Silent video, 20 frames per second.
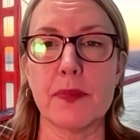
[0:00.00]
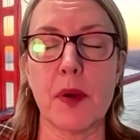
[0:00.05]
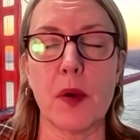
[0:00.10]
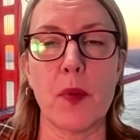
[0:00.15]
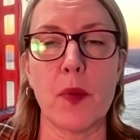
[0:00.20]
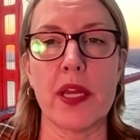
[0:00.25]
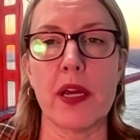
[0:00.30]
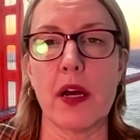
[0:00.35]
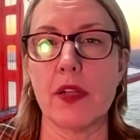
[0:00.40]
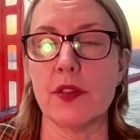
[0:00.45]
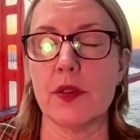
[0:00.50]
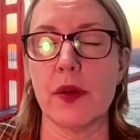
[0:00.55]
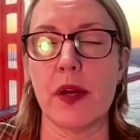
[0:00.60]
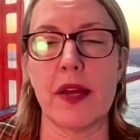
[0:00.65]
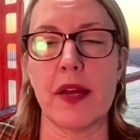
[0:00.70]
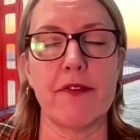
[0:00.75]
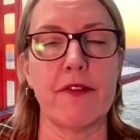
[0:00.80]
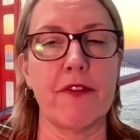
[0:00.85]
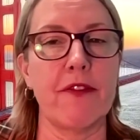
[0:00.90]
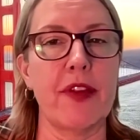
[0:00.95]
but we also
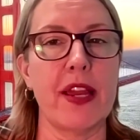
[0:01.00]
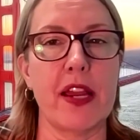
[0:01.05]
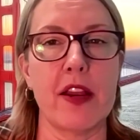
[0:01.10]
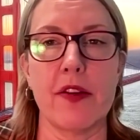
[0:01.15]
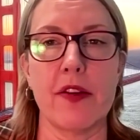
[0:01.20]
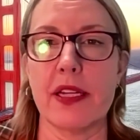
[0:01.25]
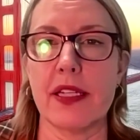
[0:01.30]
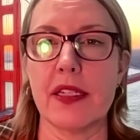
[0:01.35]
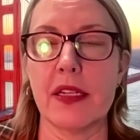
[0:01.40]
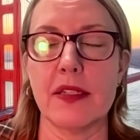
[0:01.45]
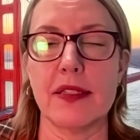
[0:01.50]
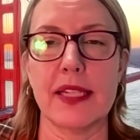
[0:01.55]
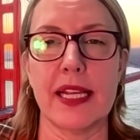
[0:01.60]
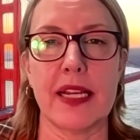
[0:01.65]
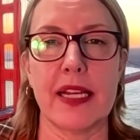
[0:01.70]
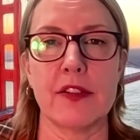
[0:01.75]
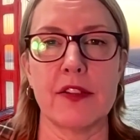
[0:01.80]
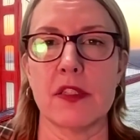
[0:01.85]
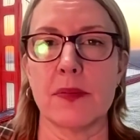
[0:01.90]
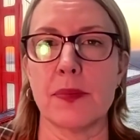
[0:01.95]
had very
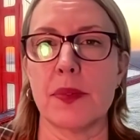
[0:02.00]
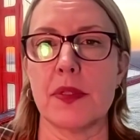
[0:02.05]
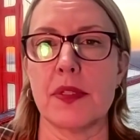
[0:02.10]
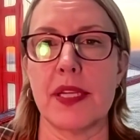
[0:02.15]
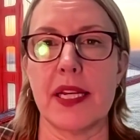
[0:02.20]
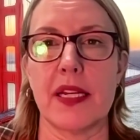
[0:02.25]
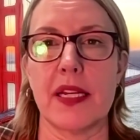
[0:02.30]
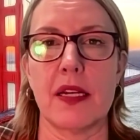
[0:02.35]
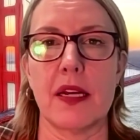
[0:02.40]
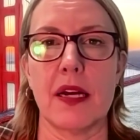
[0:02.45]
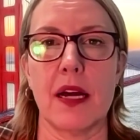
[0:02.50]
tangible data